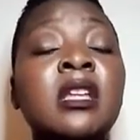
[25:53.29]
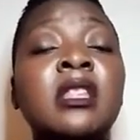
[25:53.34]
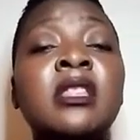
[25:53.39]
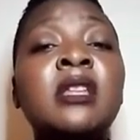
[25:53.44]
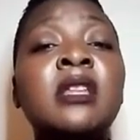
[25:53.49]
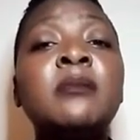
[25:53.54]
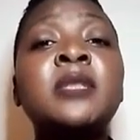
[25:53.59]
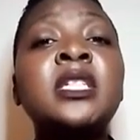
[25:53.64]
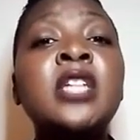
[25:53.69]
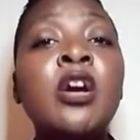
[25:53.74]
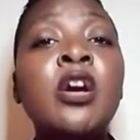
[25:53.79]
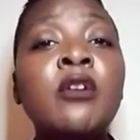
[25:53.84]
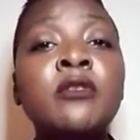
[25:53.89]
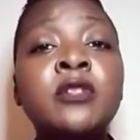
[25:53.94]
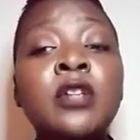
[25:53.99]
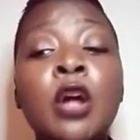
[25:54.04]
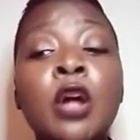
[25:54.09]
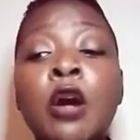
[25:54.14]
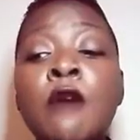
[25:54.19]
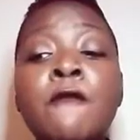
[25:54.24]

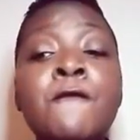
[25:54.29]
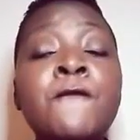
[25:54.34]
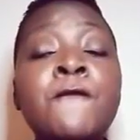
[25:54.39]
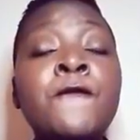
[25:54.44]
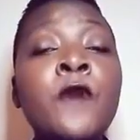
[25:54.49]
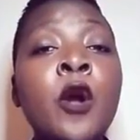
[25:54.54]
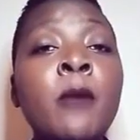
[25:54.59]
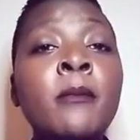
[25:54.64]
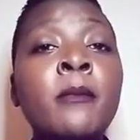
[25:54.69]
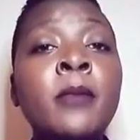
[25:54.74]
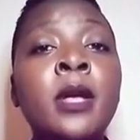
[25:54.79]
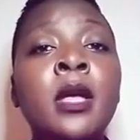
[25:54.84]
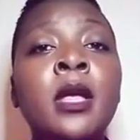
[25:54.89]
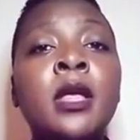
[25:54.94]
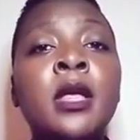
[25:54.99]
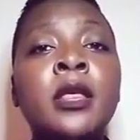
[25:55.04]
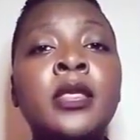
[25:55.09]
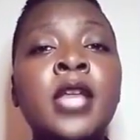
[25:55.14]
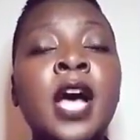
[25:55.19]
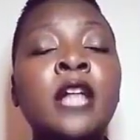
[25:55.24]
themselves from
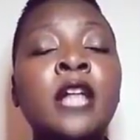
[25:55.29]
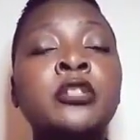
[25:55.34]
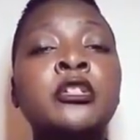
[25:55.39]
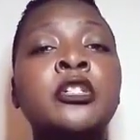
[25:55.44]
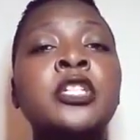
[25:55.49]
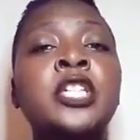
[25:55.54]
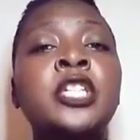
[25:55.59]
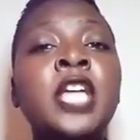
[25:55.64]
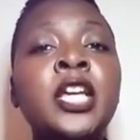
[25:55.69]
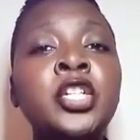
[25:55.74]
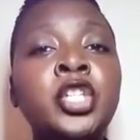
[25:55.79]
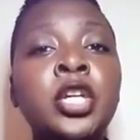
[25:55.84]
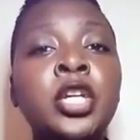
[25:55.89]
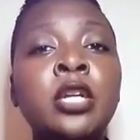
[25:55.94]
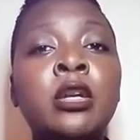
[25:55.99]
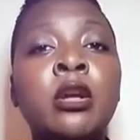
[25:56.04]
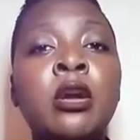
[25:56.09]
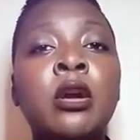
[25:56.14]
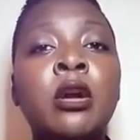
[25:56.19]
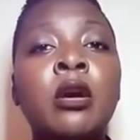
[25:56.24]
the
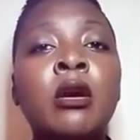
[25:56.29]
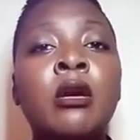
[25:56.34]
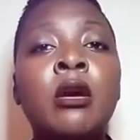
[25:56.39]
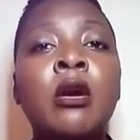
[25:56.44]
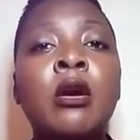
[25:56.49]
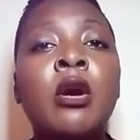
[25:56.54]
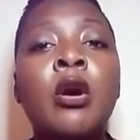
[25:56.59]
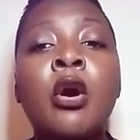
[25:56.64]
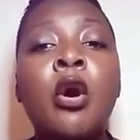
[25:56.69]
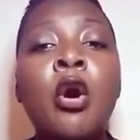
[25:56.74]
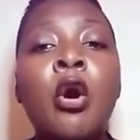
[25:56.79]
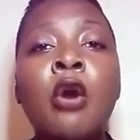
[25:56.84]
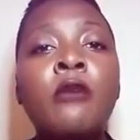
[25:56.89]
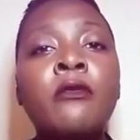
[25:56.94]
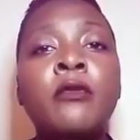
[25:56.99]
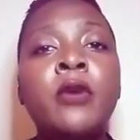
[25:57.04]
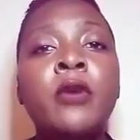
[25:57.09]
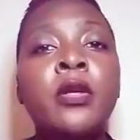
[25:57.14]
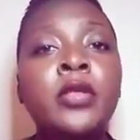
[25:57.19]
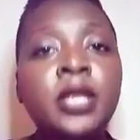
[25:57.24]
association
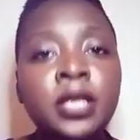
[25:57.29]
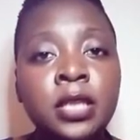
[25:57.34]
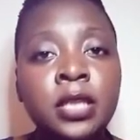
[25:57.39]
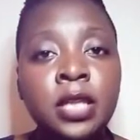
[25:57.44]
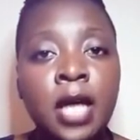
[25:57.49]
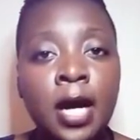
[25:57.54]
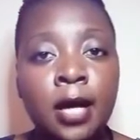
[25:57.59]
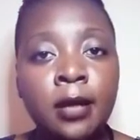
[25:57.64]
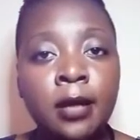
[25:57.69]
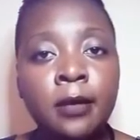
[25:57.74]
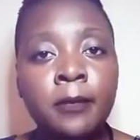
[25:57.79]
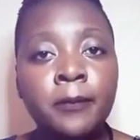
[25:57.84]
of this guy